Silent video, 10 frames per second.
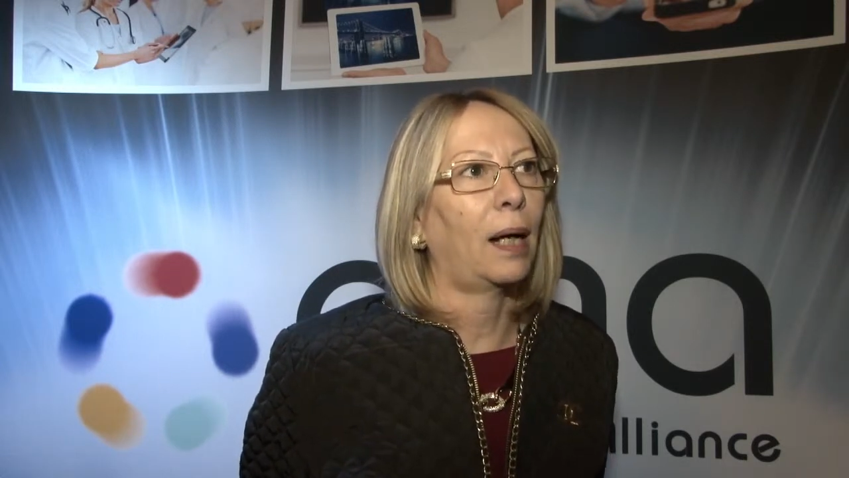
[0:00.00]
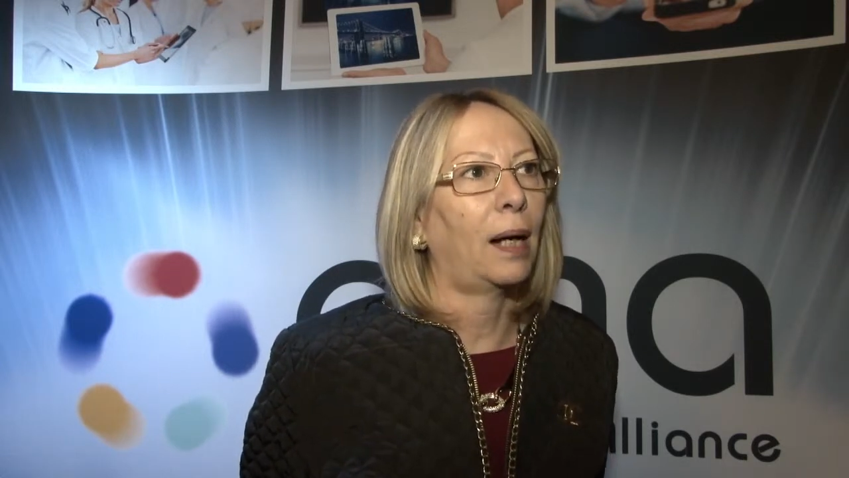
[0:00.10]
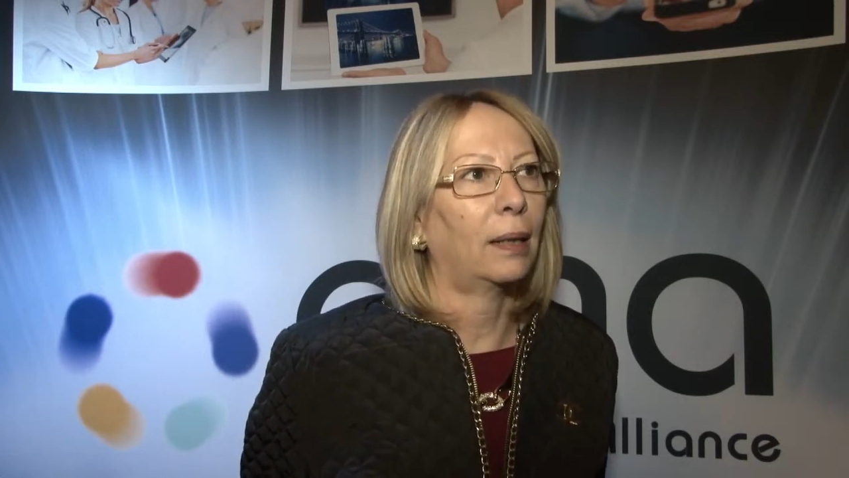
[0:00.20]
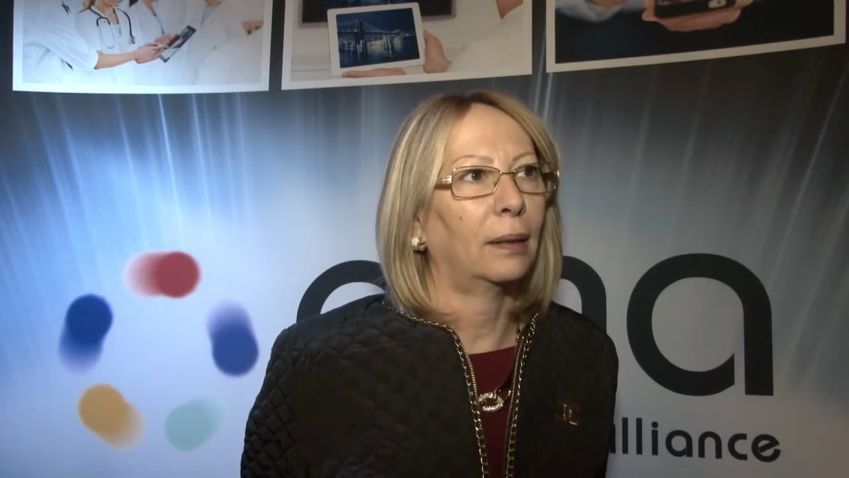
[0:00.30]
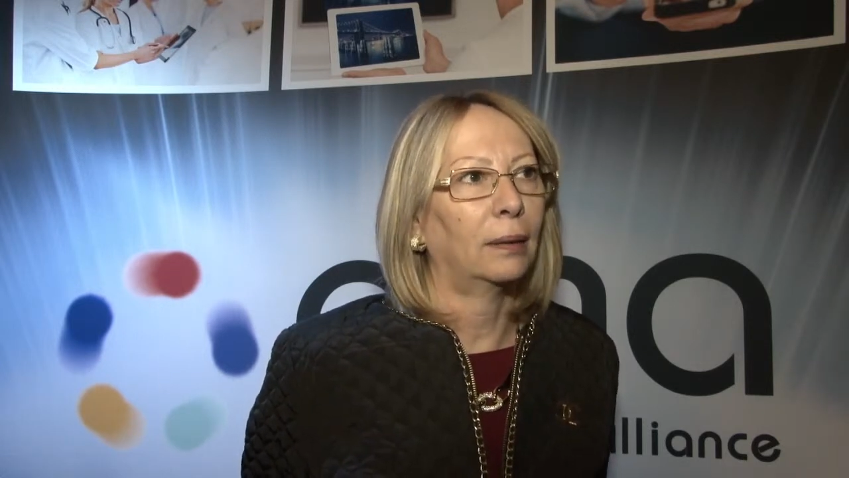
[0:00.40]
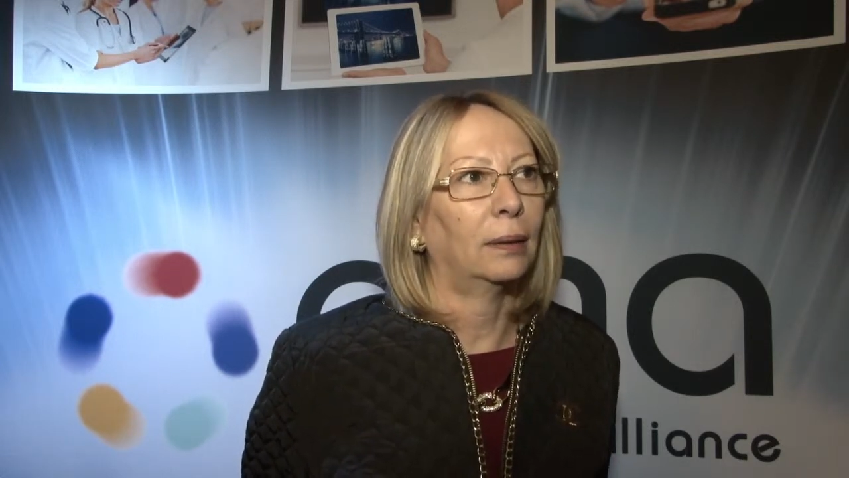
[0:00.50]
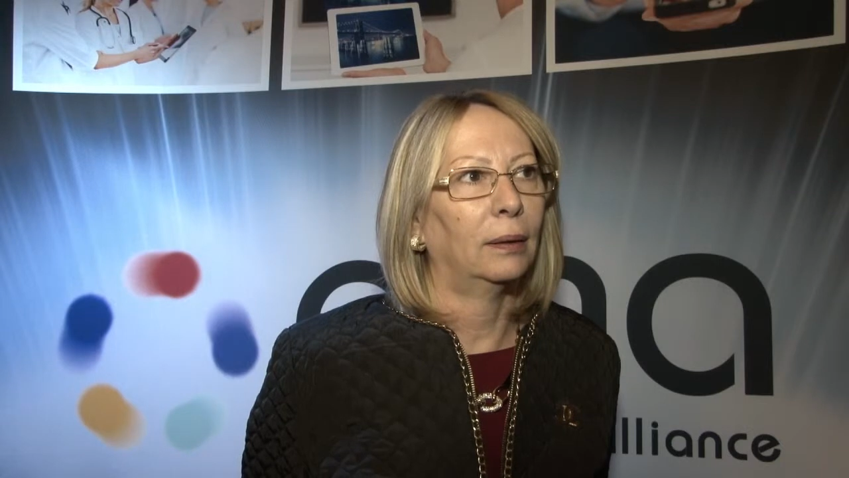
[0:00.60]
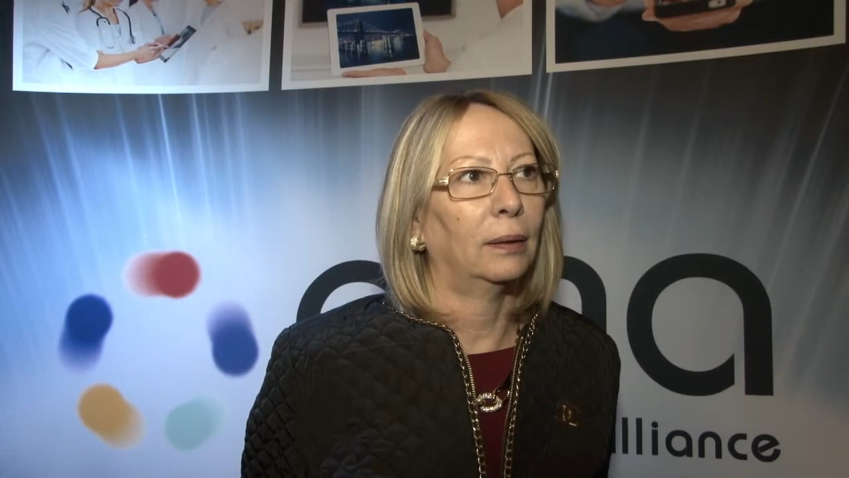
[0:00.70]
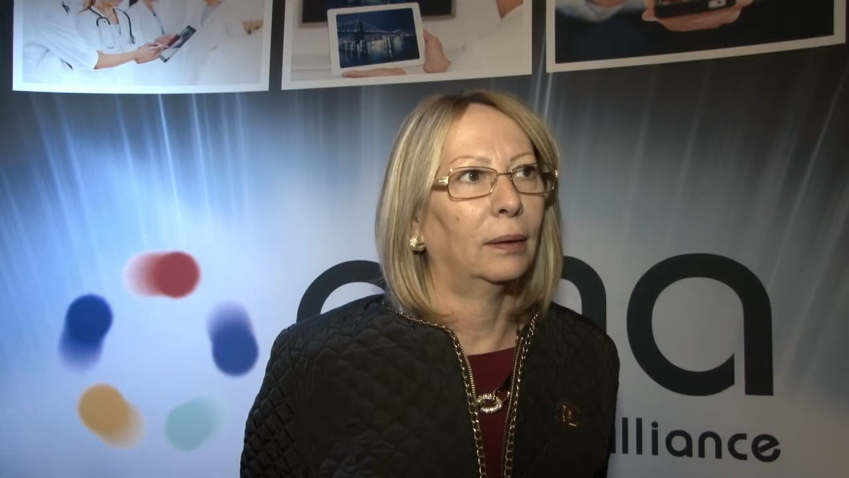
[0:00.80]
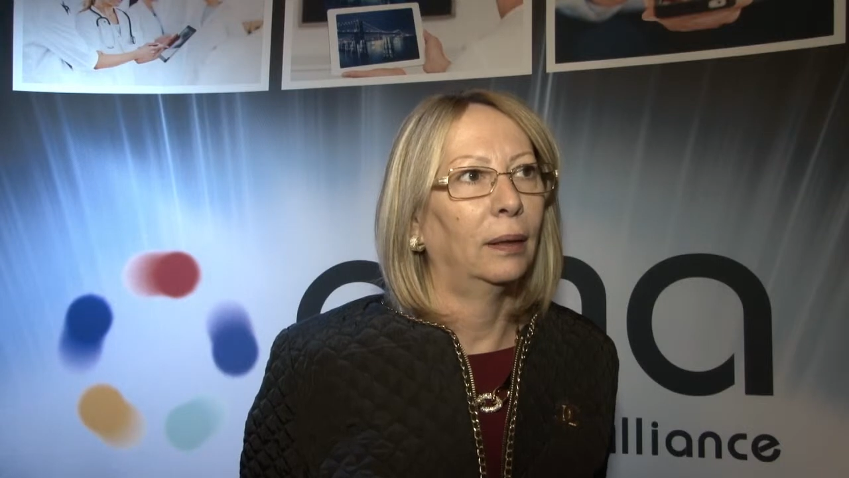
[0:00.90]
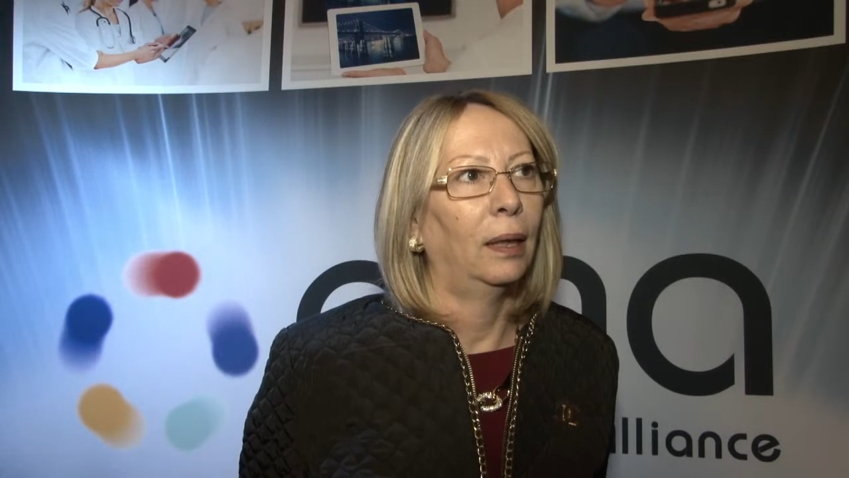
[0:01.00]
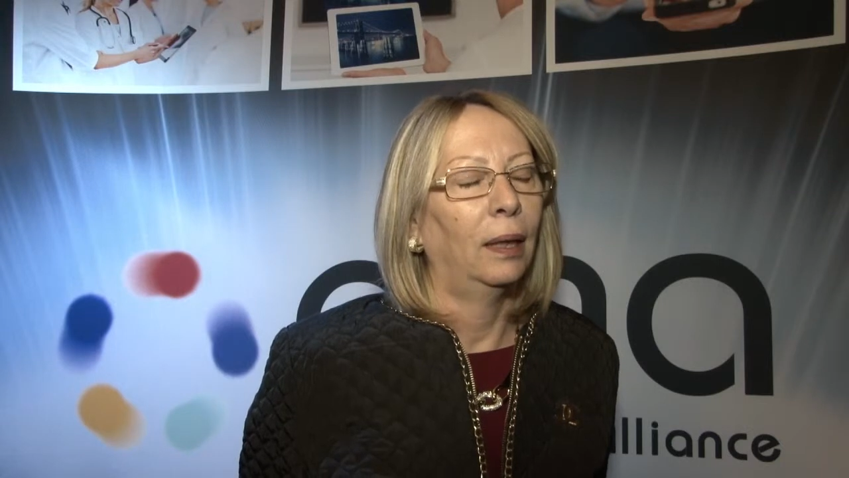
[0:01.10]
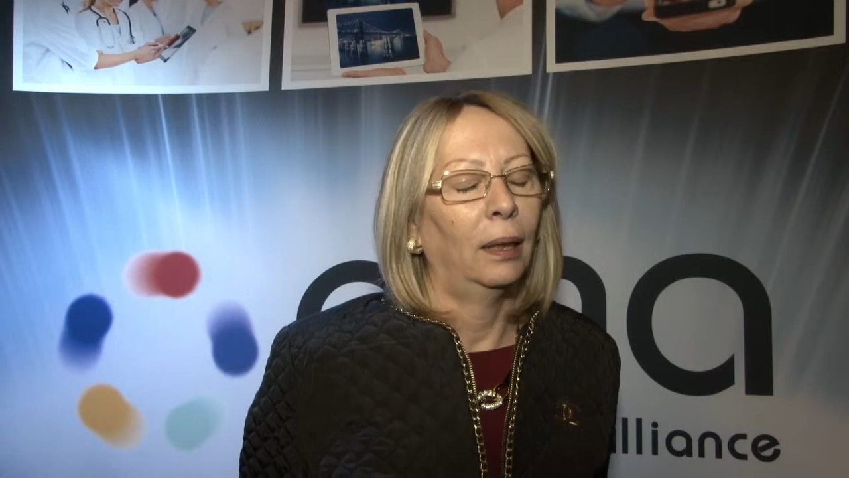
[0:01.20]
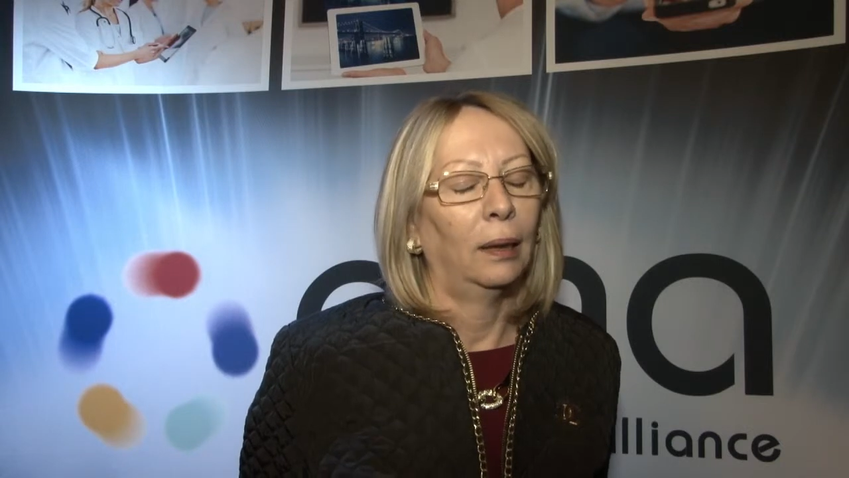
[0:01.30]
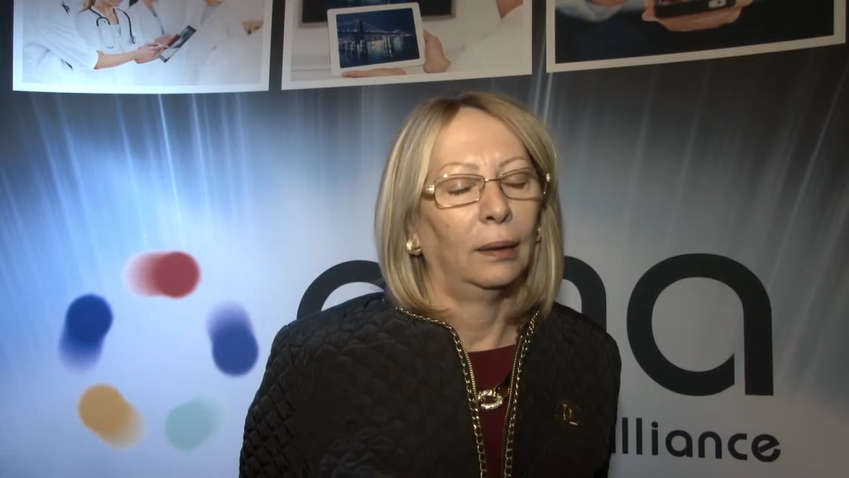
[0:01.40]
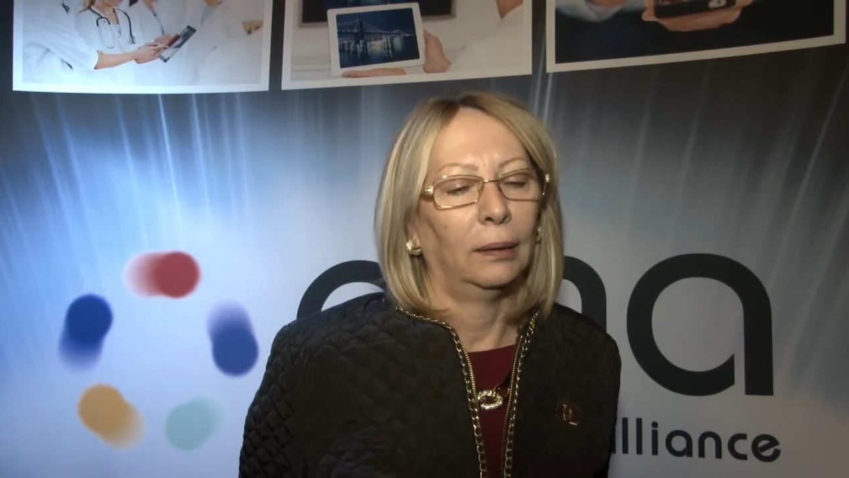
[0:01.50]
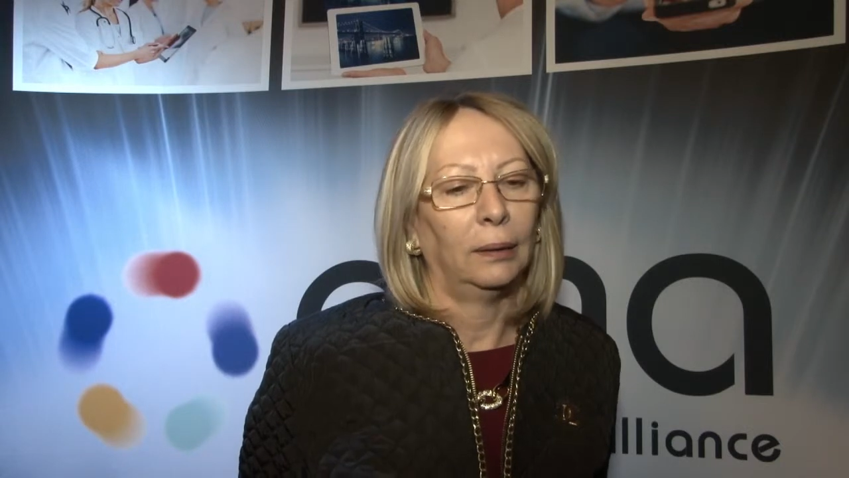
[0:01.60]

are uh,